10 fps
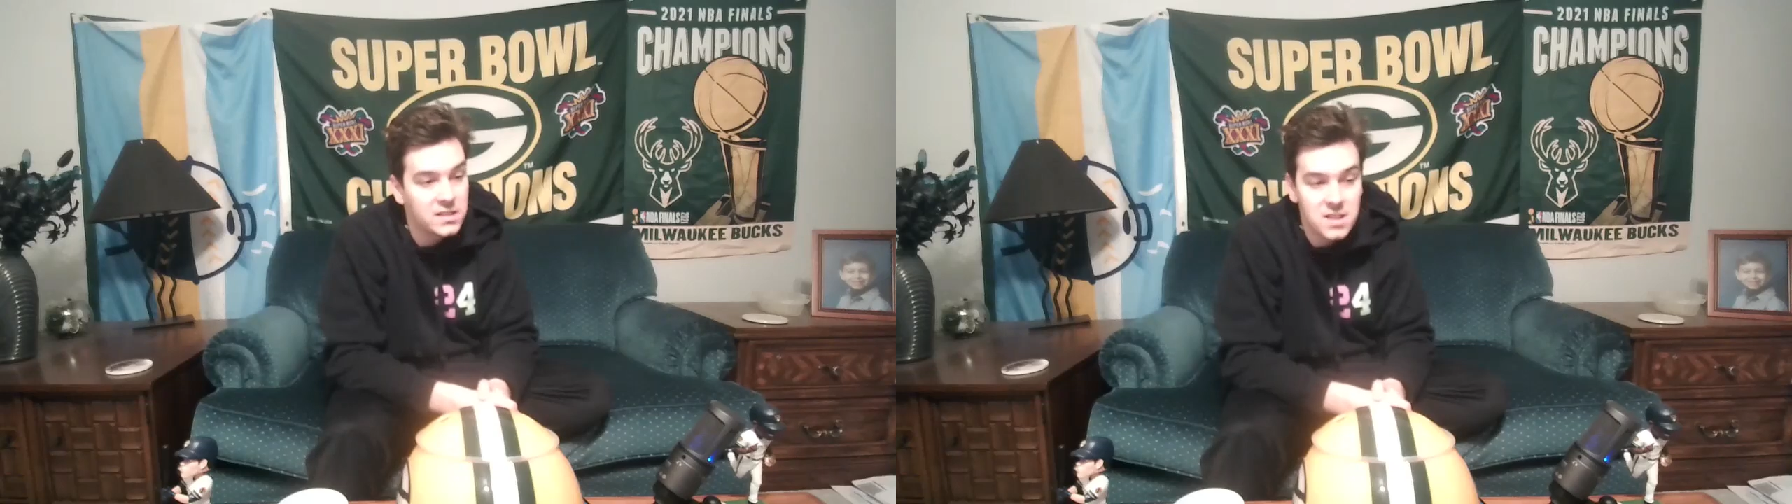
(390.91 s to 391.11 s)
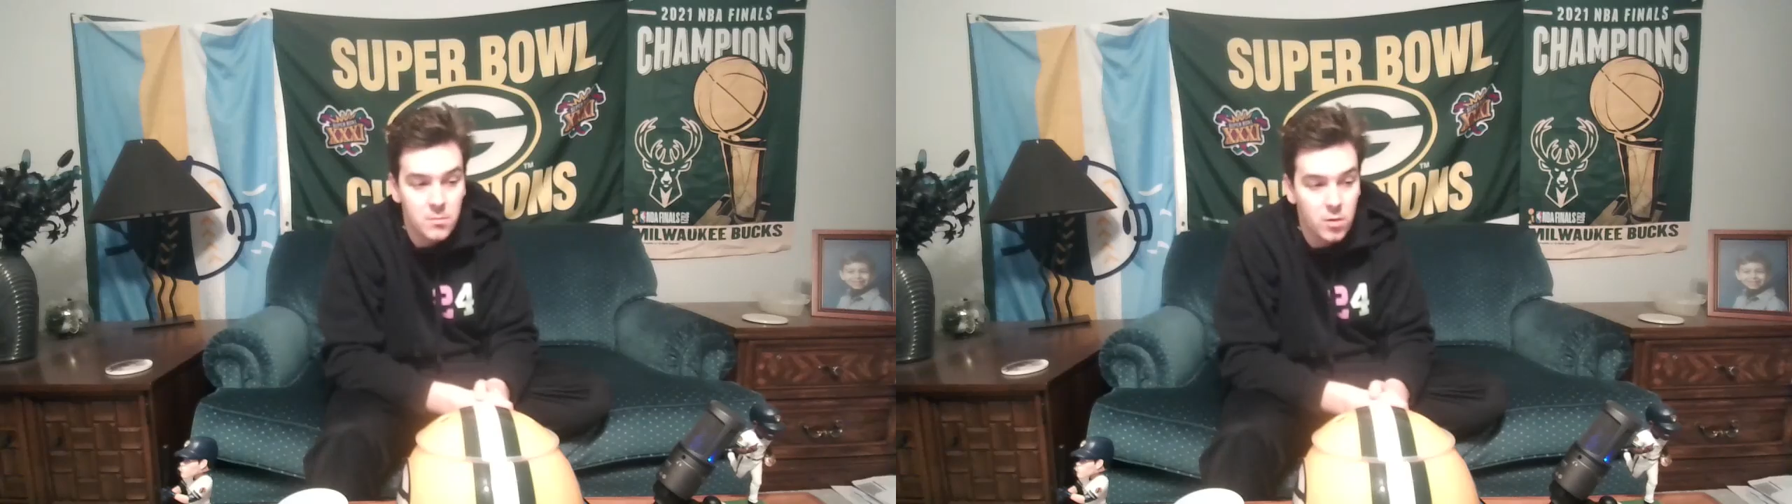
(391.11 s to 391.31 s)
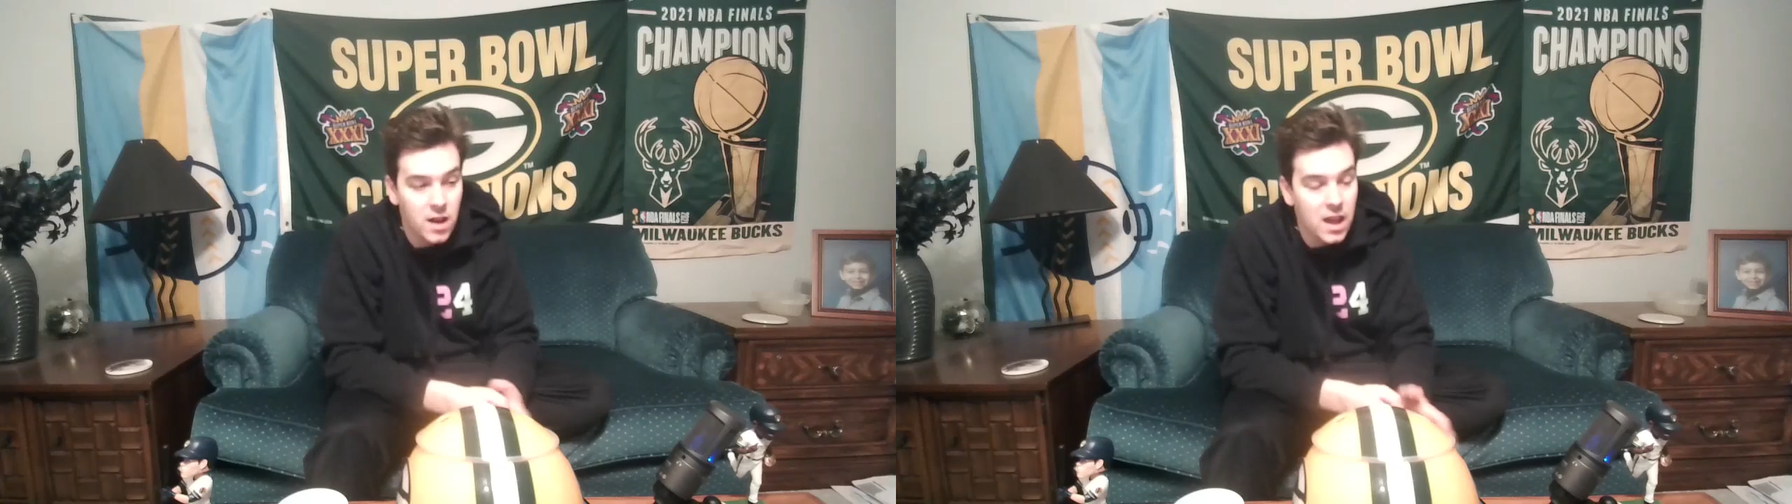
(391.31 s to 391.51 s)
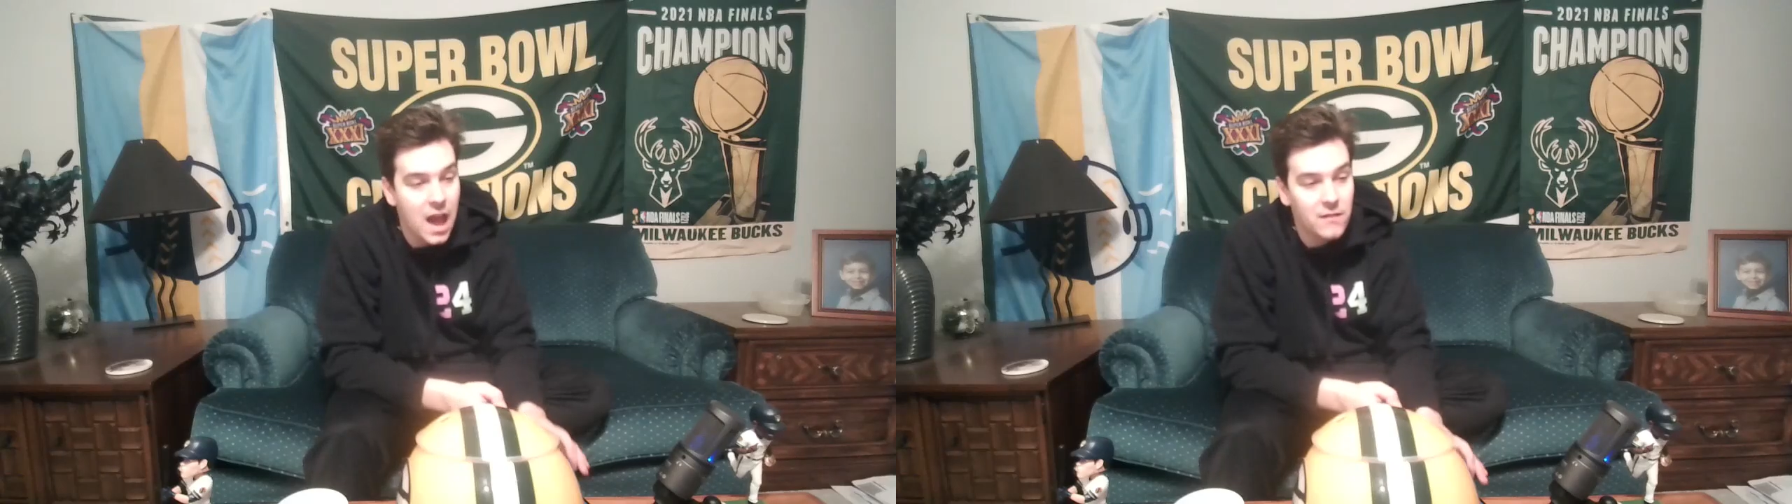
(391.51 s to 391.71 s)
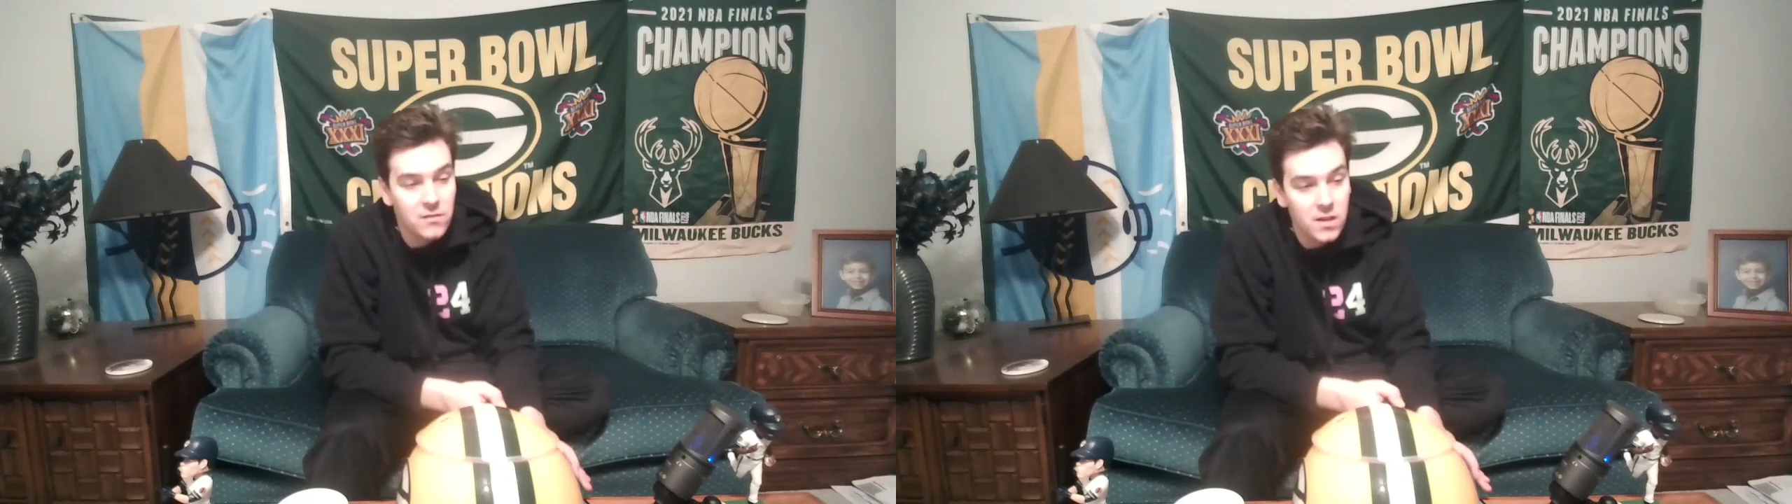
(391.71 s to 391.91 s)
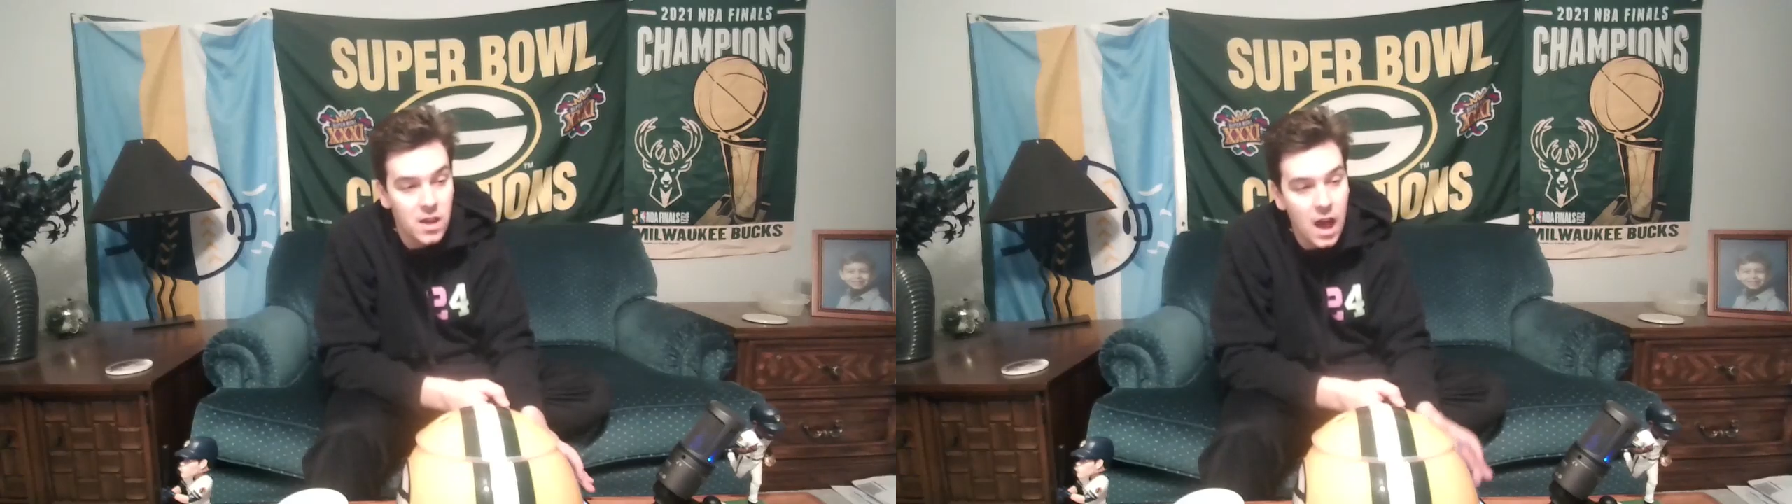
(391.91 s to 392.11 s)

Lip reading: Someone I have